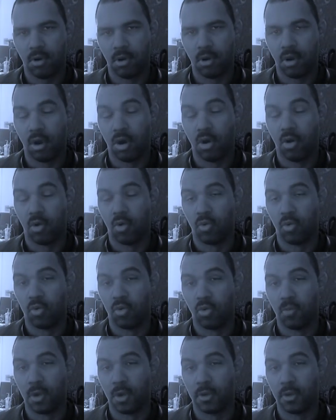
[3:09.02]
Oh,
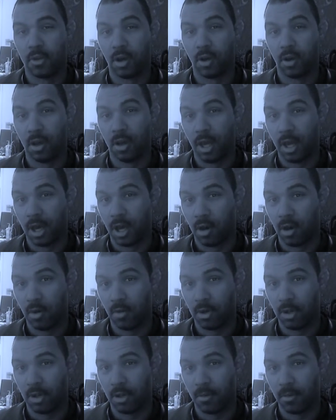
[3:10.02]
you meant out
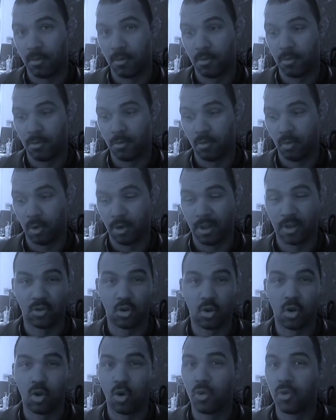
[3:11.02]
loud. Well, that's a
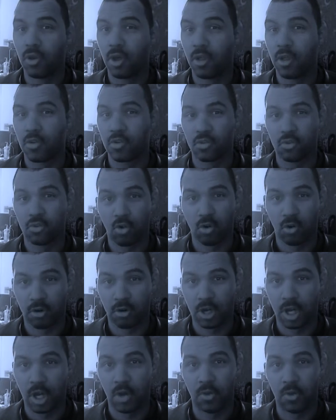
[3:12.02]
whole nother story
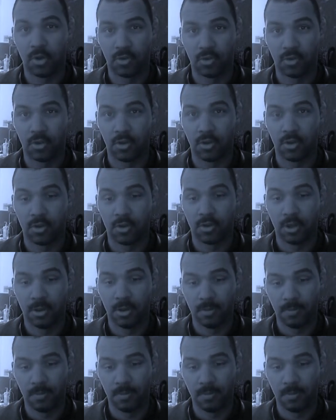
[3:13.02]
now, isn't it?